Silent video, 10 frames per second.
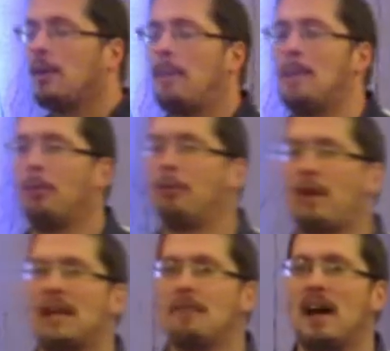would the people
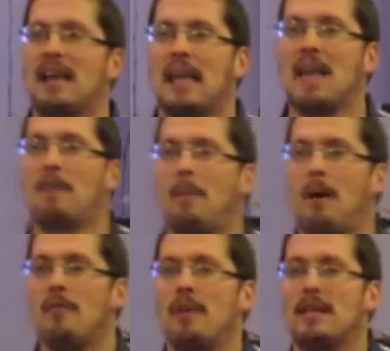think if I gave
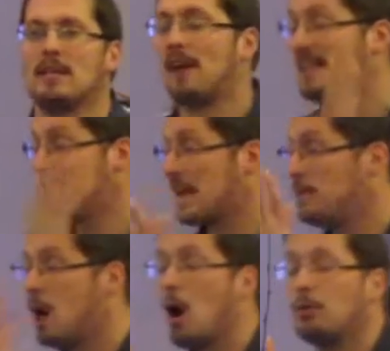up on this? If I
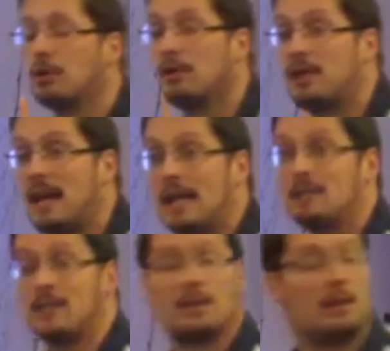said no to
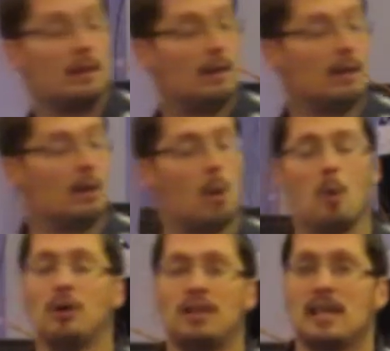this?
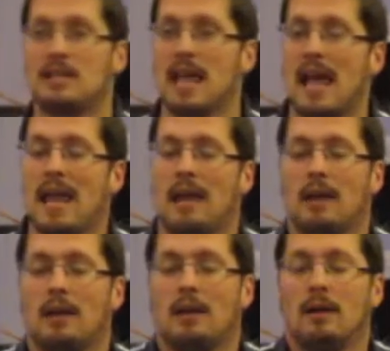What would they say?
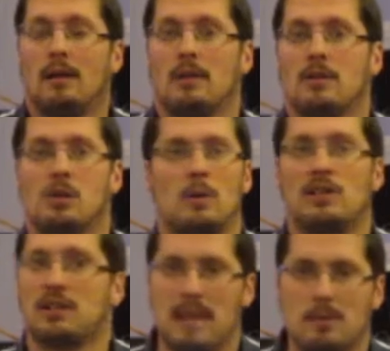So
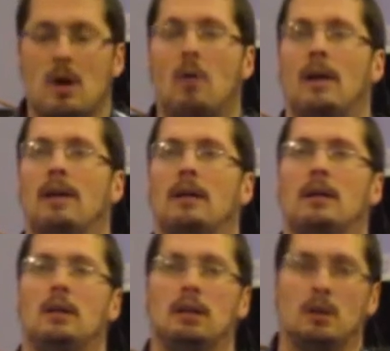we just keep going.
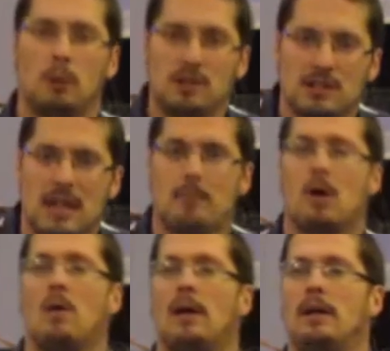We just
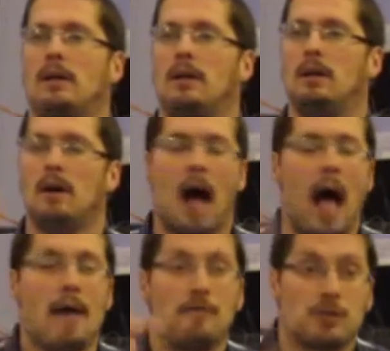keep going.
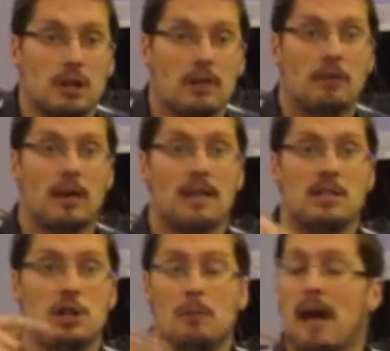I've served
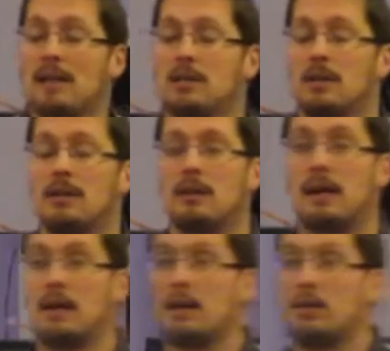as a youth pastor
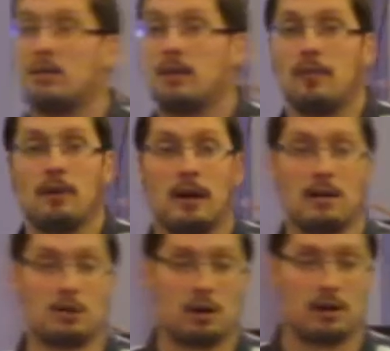
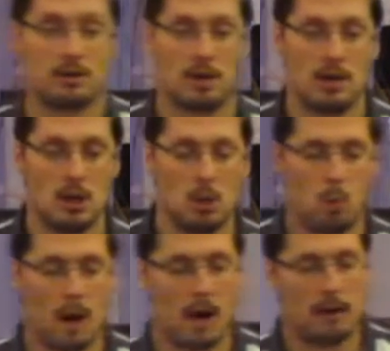at a church
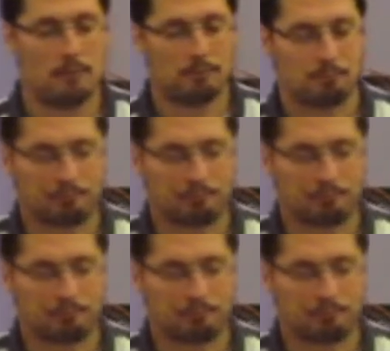where